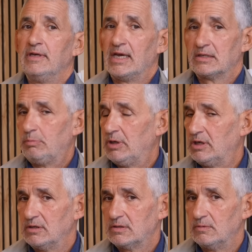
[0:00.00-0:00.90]
the next
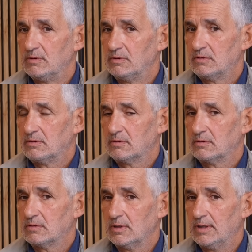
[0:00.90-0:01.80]
biggest was
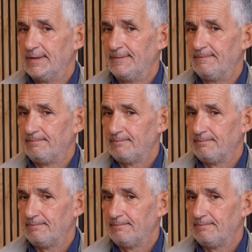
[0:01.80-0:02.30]
uh,